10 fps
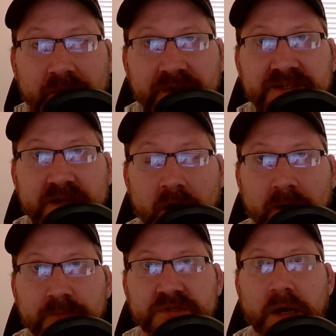This
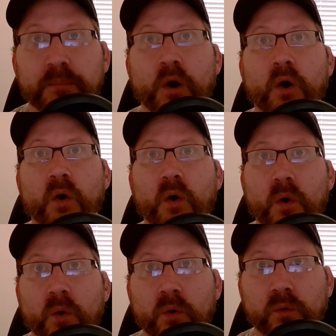comes up a
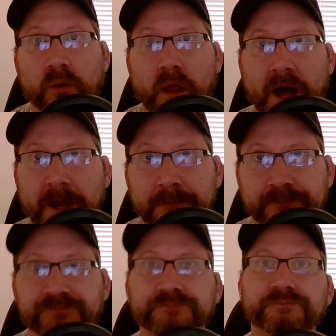whole lot
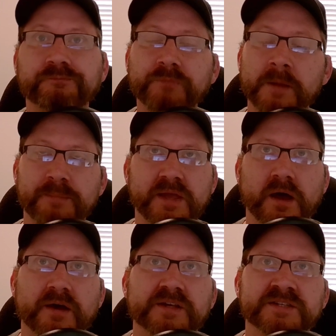
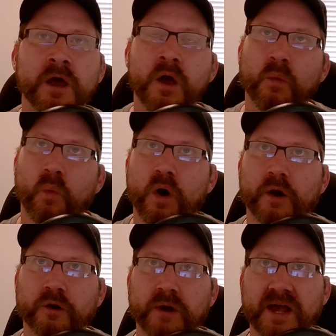because
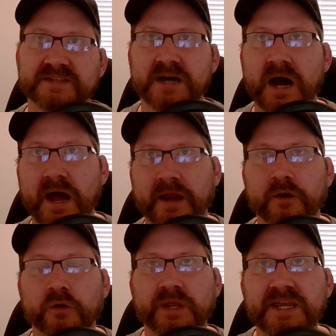water has a
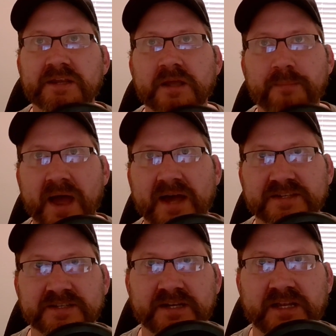higher heat
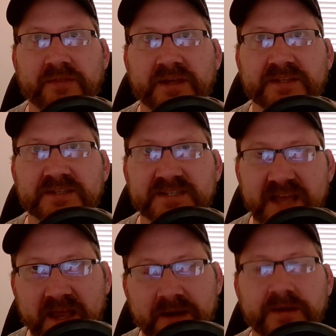capacity than
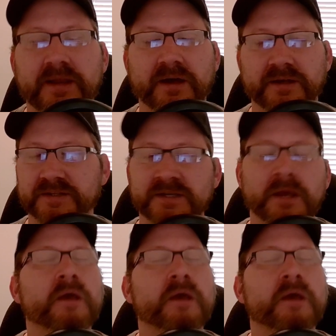sand does.